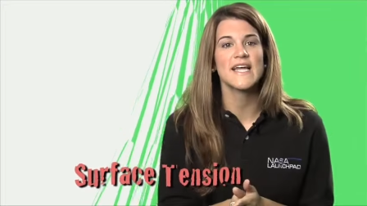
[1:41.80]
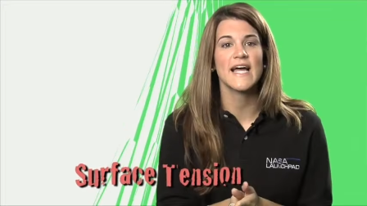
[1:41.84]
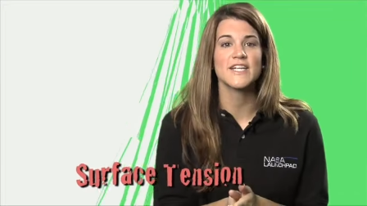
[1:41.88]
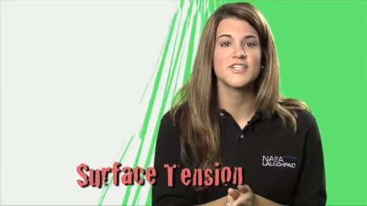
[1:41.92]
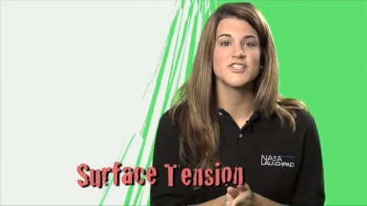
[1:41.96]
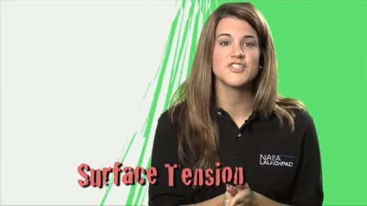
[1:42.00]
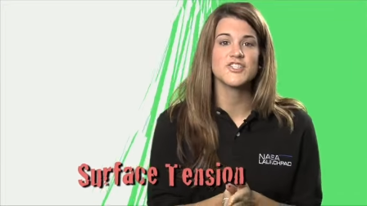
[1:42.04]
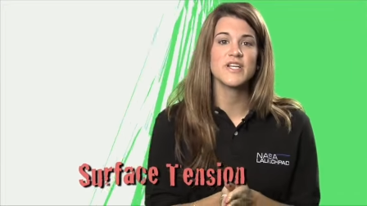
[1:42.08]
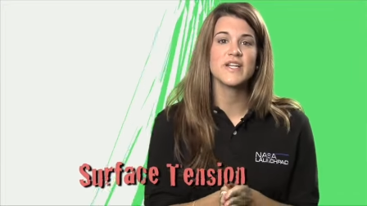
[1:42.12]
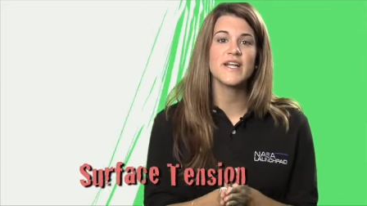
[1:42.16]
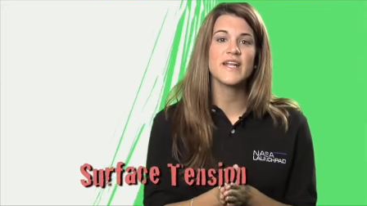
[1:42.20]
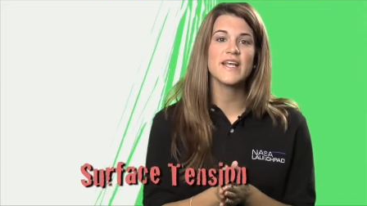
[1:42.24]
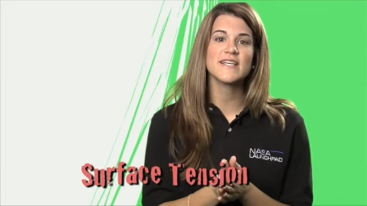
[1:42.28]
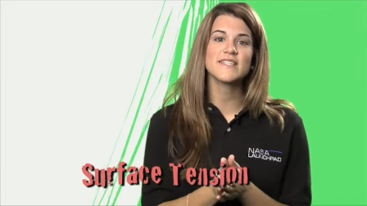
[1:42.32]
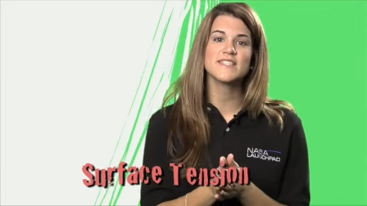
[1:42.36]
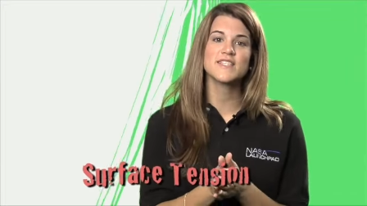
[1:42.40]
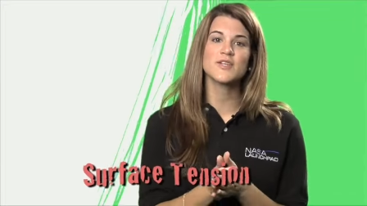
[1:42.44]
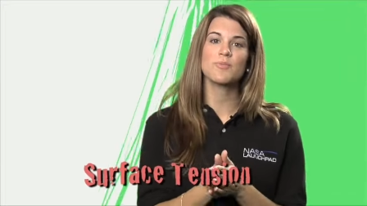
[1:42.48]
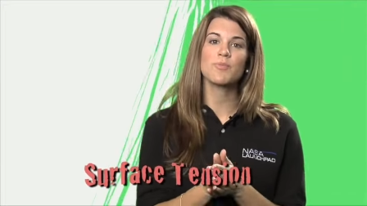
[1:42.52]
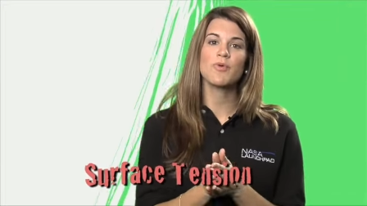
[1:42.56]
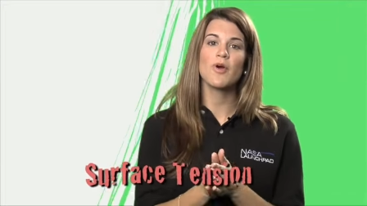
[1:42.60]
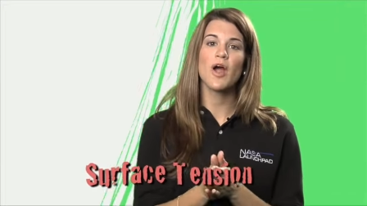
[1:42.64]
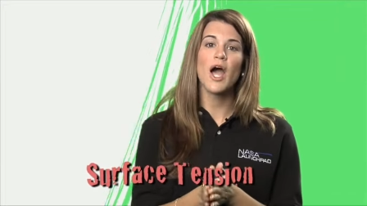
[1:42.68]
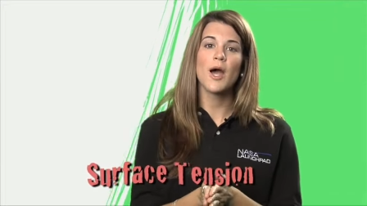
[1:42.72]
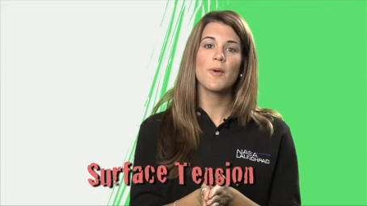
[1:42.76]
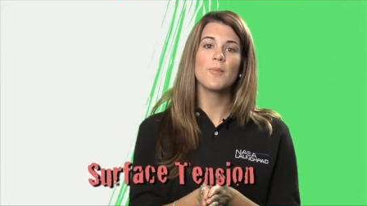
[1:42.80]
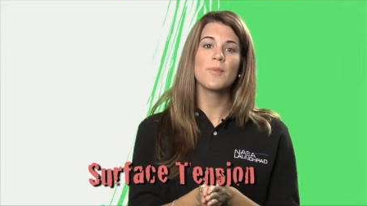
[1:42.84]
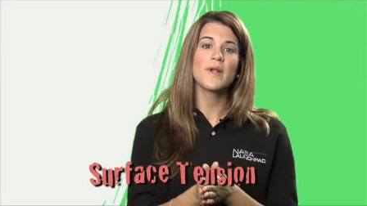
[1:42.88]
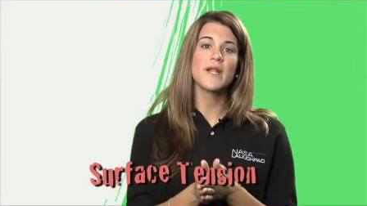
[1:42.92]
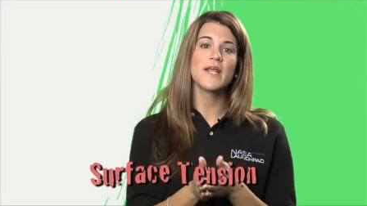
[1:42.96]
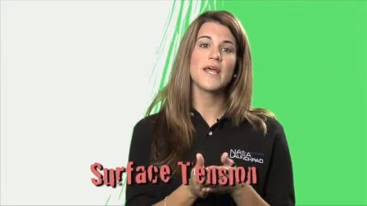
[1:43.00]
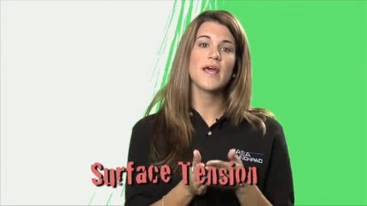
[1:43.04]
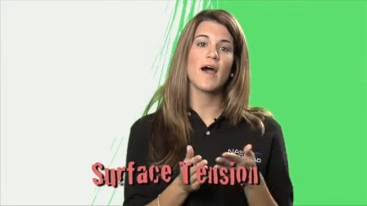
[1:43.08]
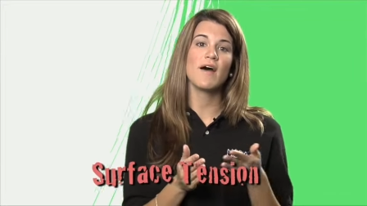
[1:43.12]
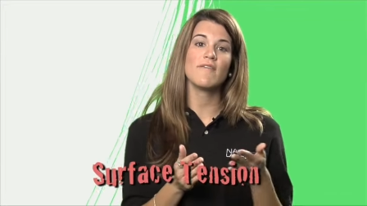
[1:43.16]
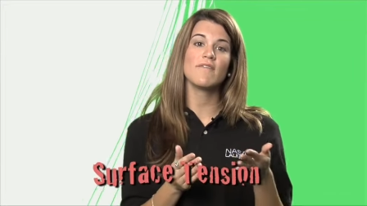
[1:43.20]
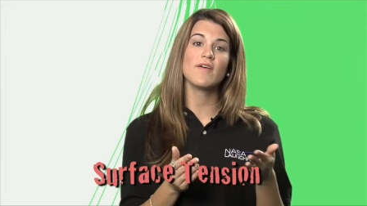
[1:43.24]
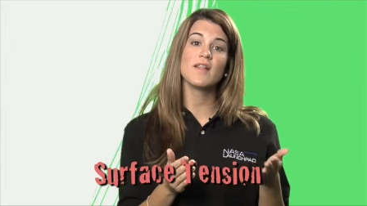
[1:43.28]
tension is the
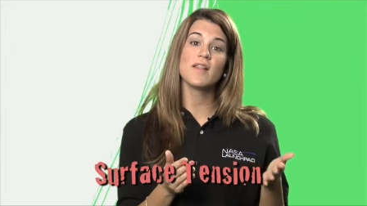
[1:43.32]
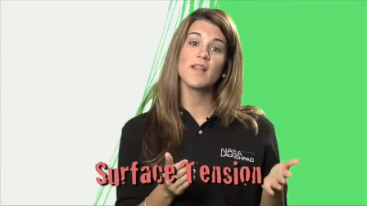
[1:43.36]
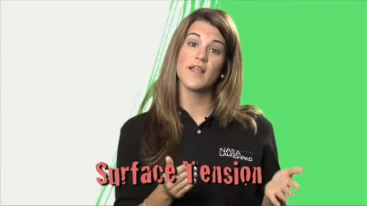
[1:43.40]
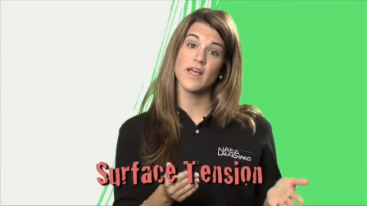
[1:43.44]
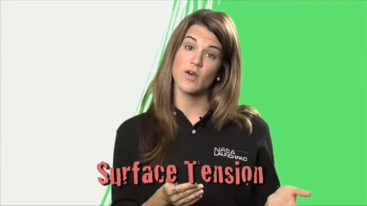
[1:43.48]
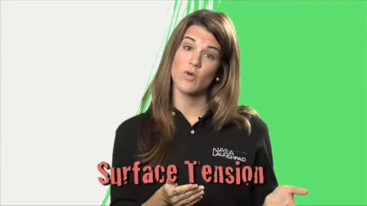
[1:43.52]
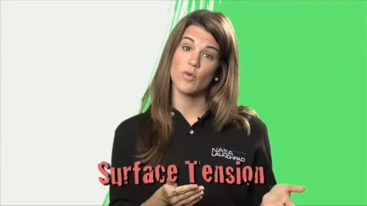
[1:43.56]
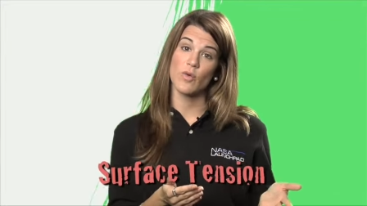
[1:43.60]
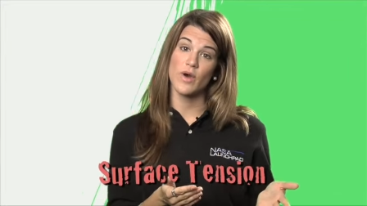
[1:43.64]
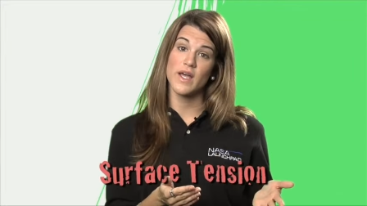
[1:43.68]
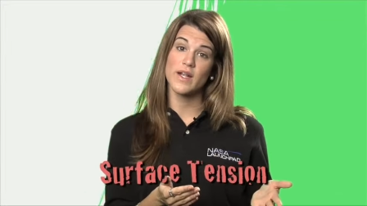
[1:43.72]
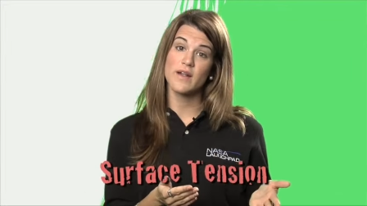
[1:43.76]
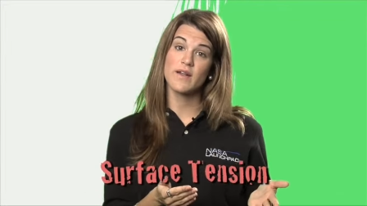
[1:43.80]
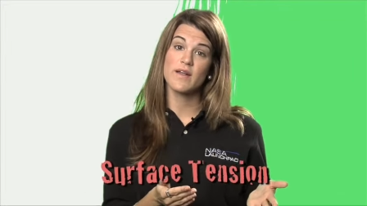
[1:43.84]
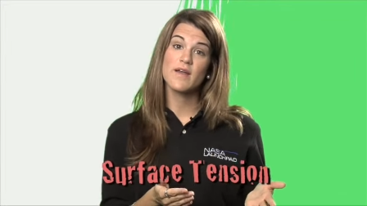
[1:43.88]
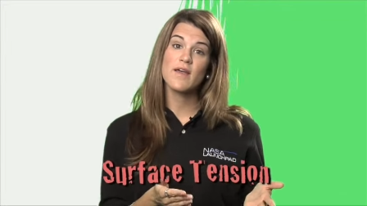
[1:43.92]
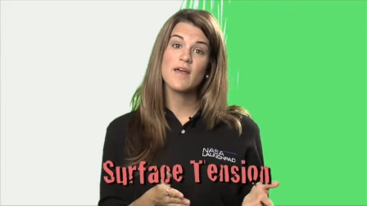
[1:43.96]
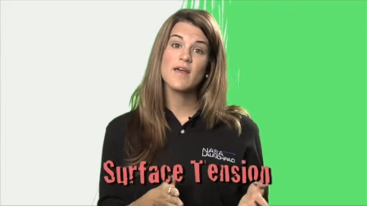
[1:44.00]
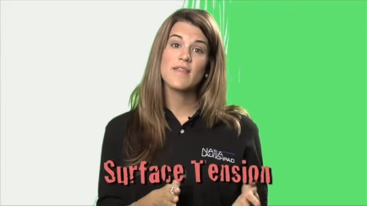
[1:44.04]
property of a liquid